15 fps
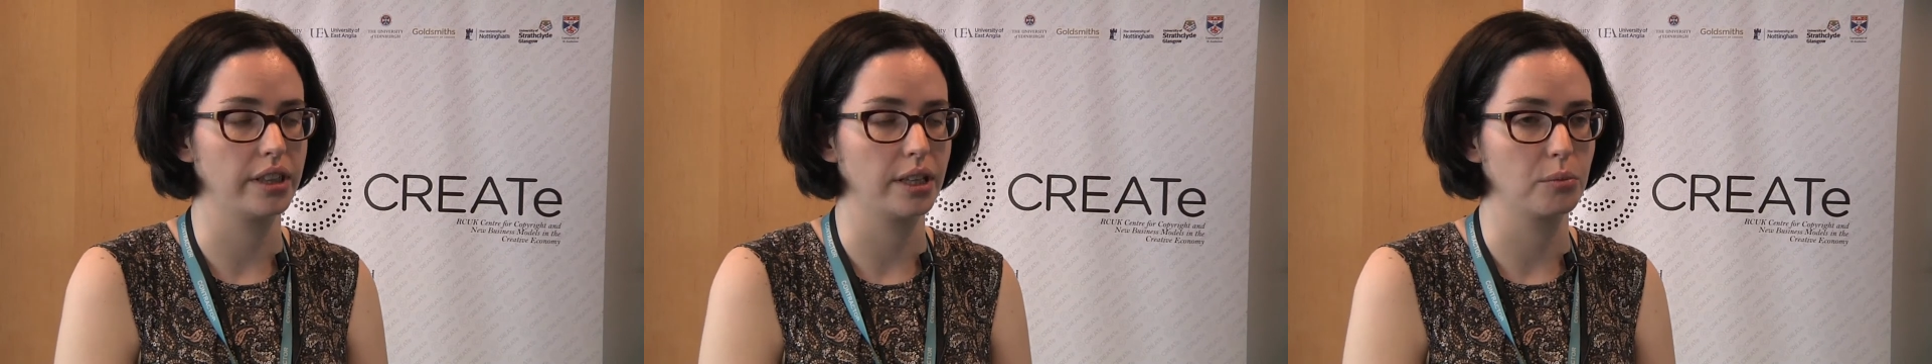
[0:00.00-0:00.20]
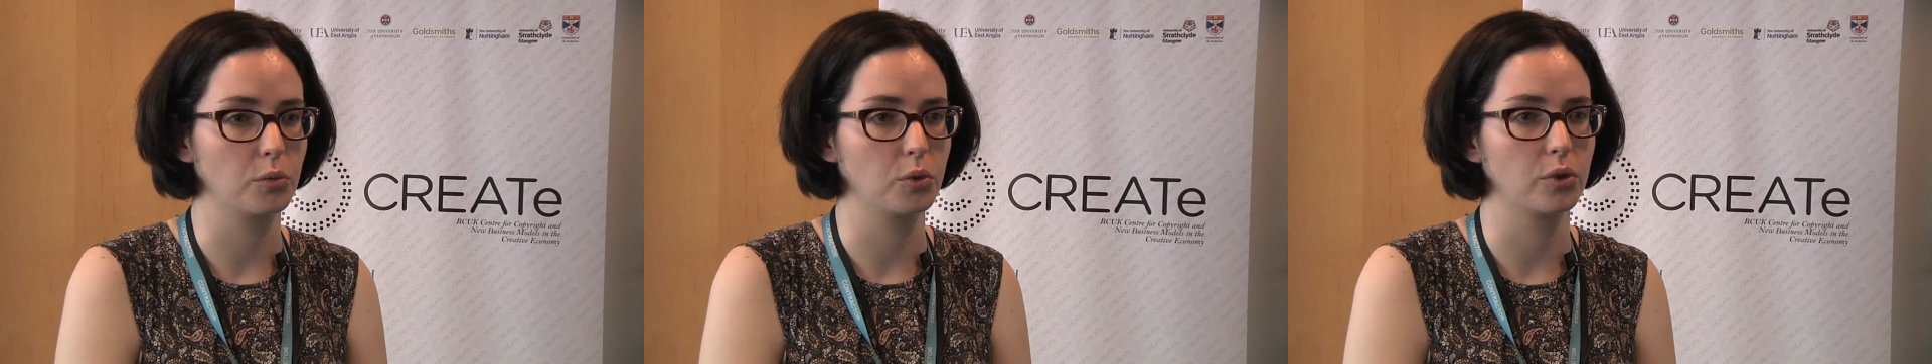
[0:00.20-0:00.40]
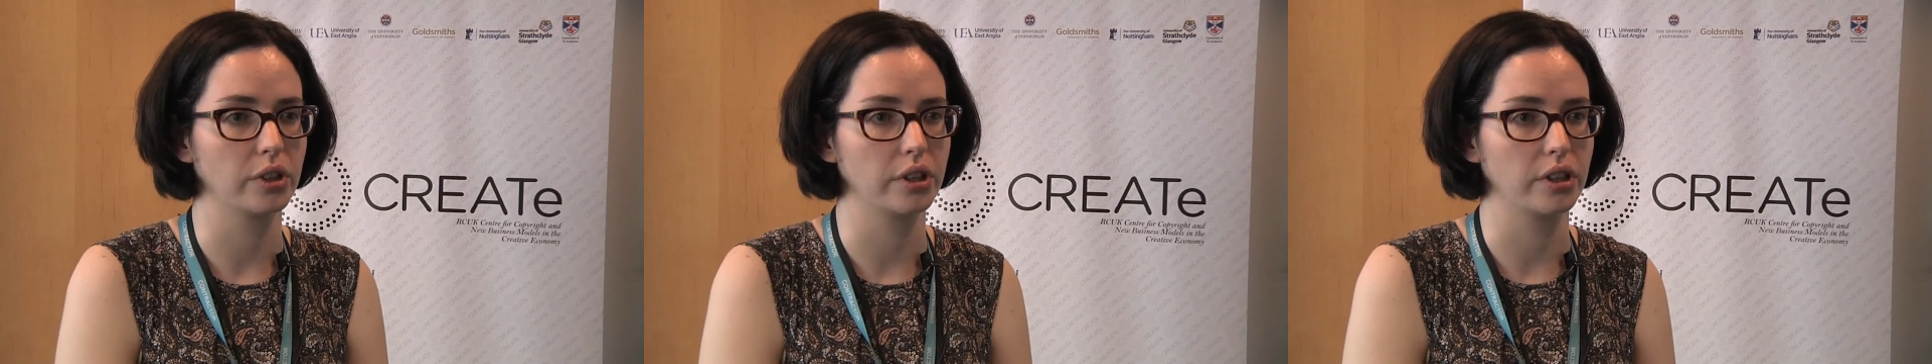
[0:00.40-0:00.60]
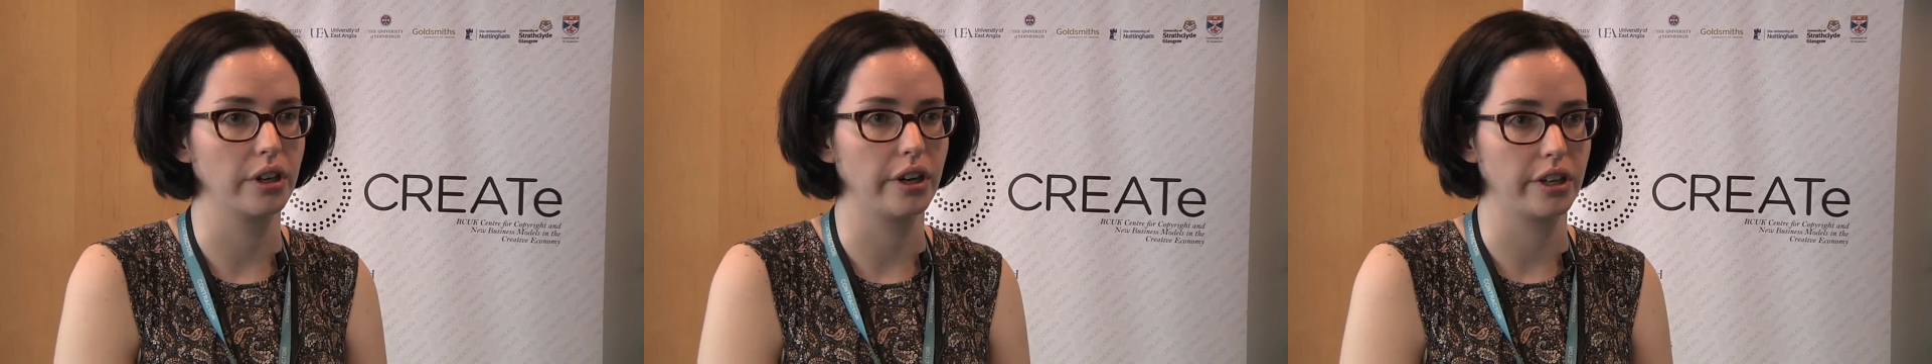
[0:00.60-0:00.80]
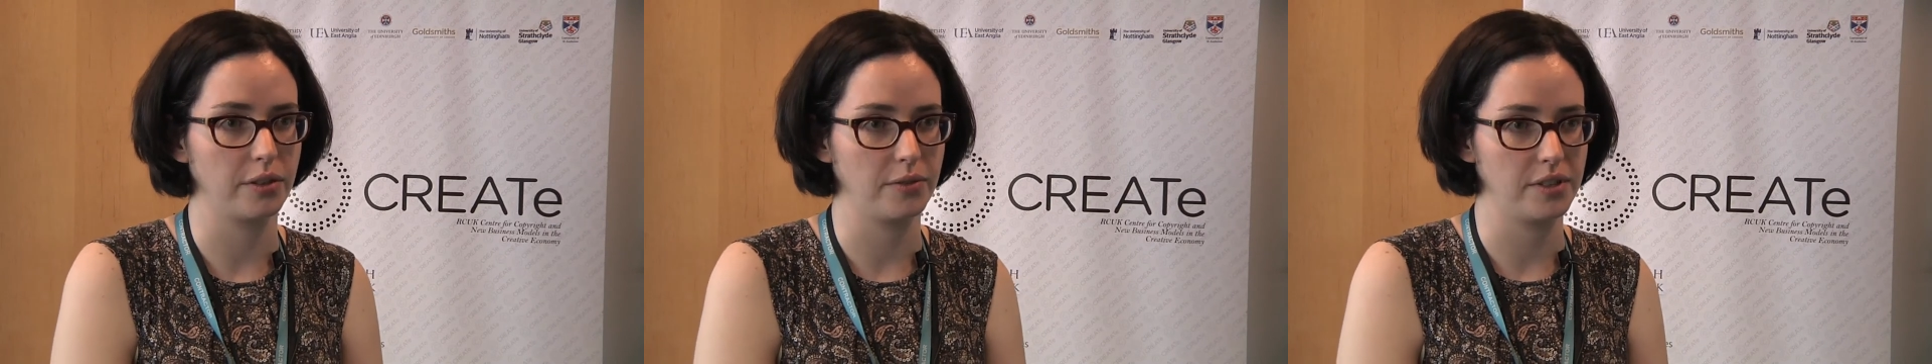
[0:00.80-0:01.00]
and that
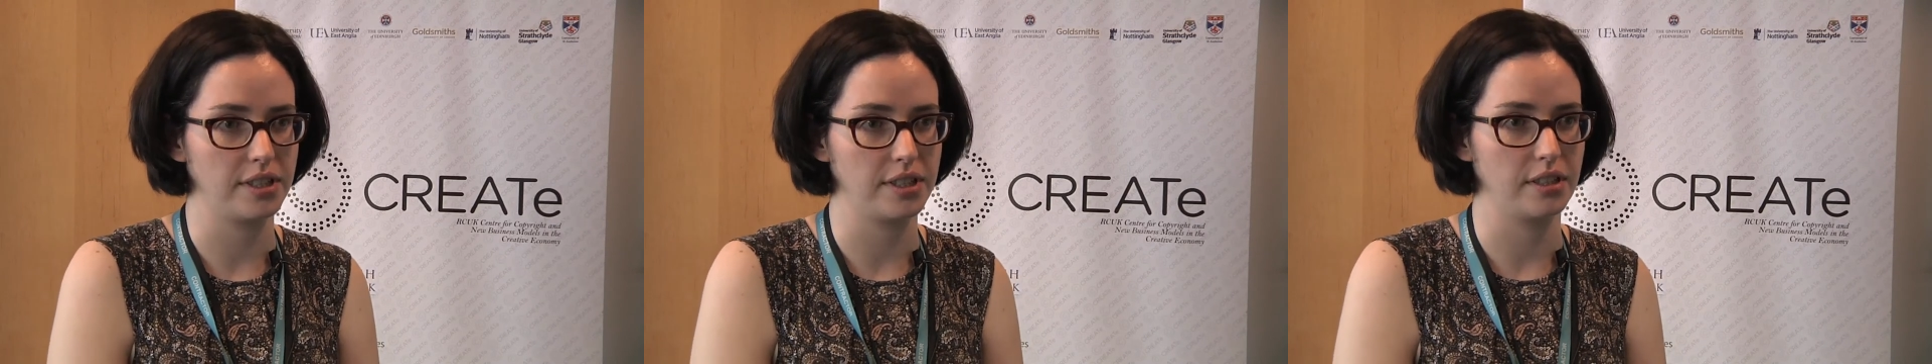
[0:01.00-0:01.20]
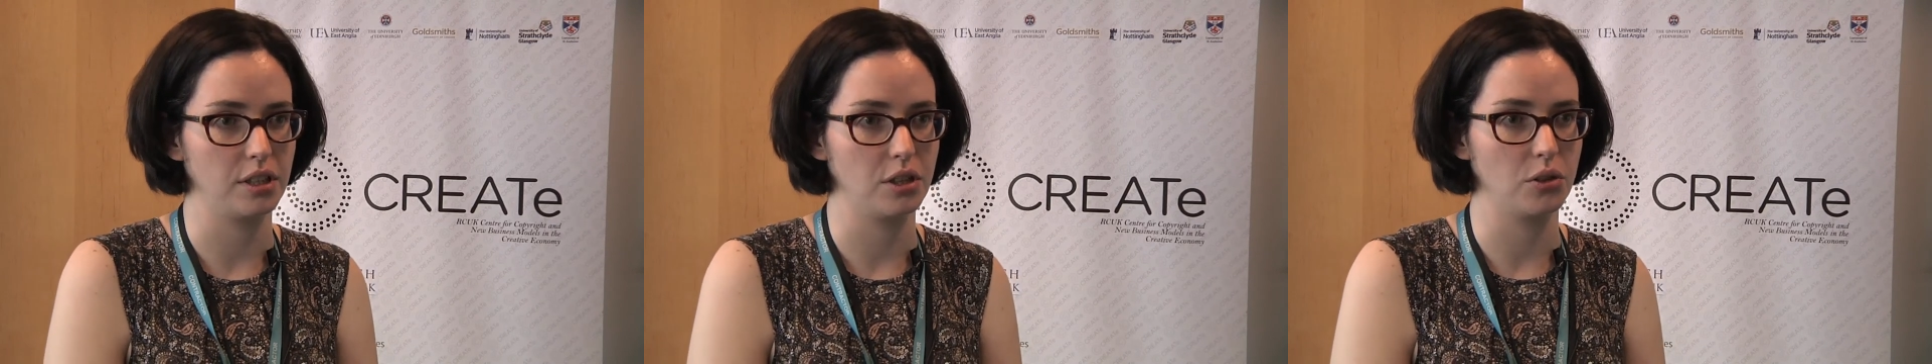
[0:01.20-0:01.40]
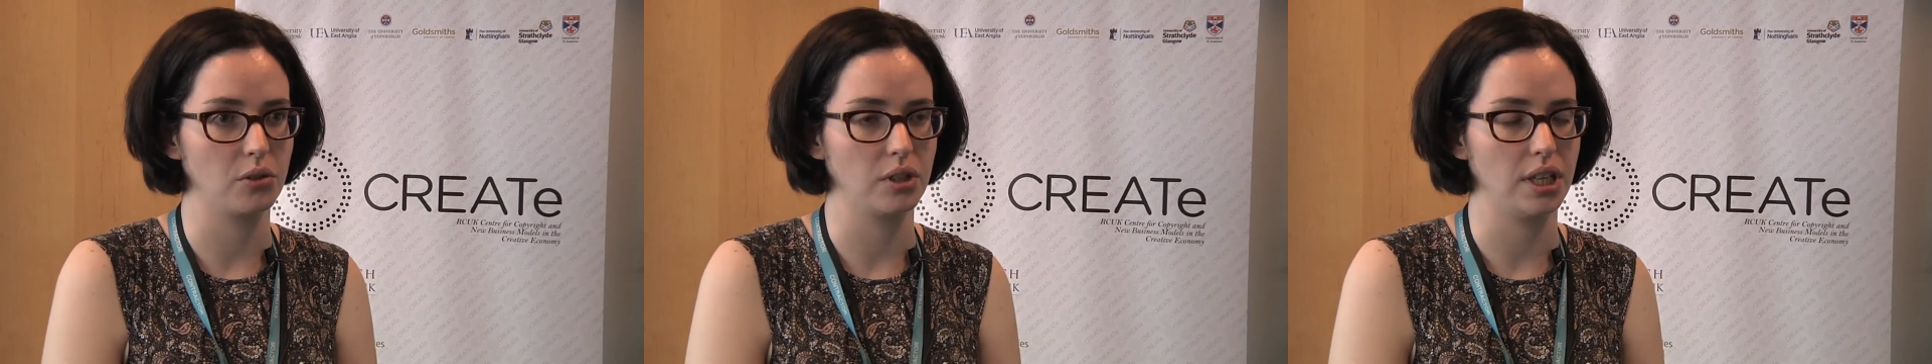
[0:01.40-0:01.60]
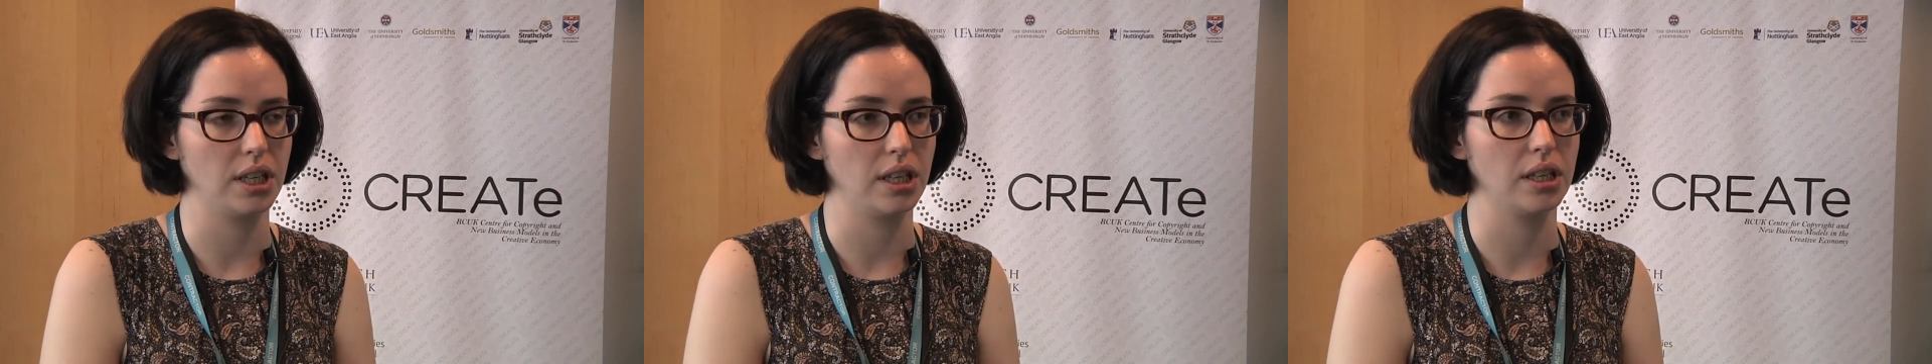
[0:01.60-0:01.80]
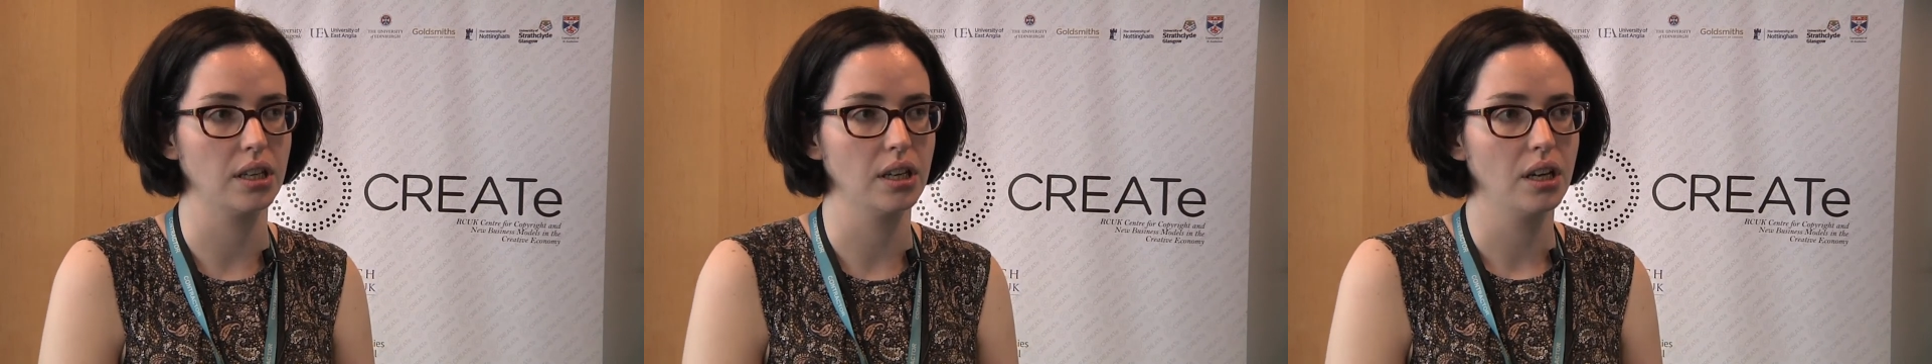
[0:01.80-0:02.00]
more archivists in the
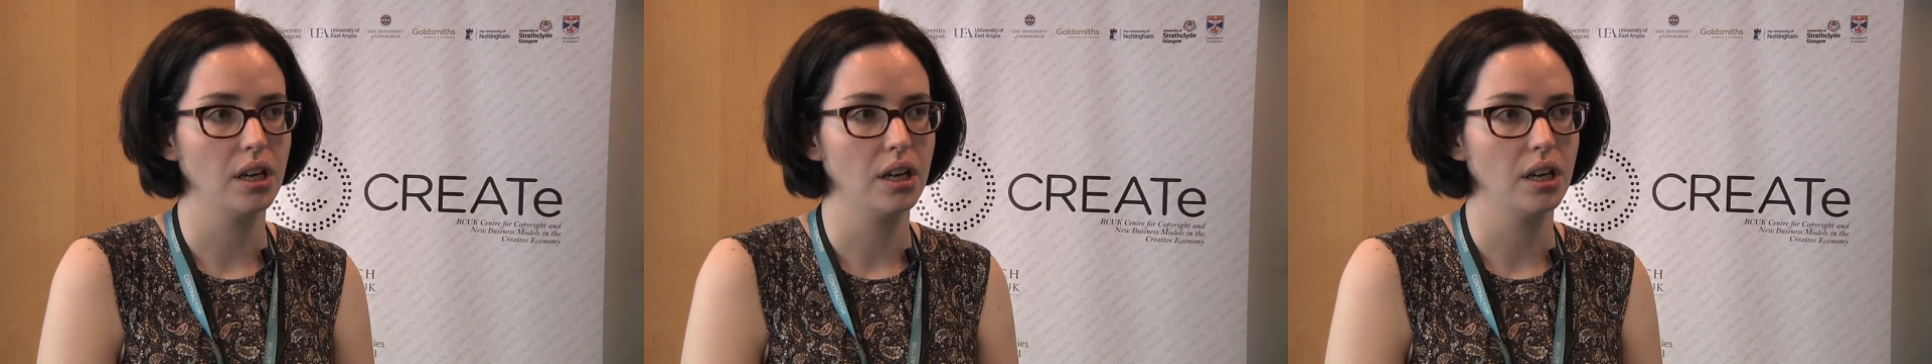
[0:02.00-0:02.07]
UK